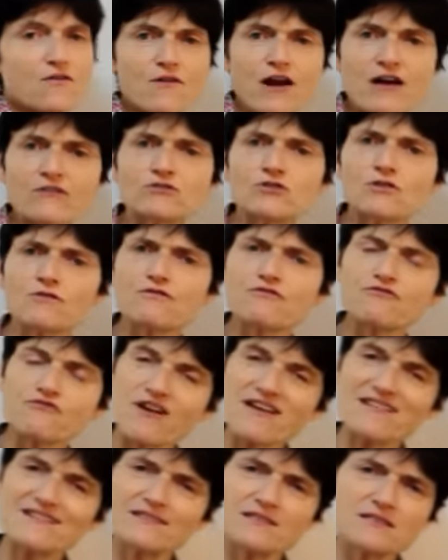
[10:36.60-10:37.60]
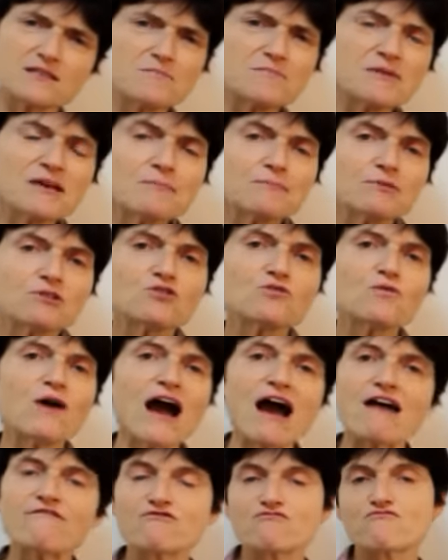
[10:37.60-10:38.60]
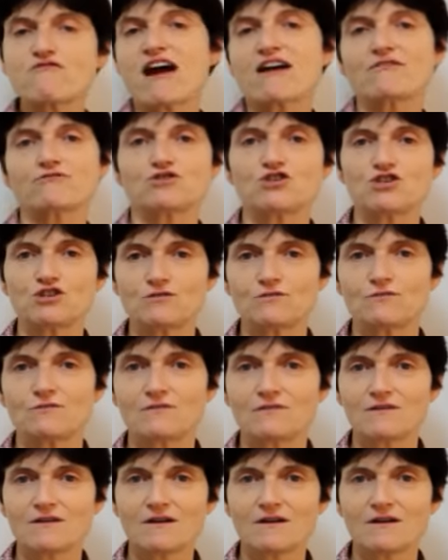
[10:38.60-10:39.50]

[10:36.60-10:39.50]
around your friends, the people you have around you.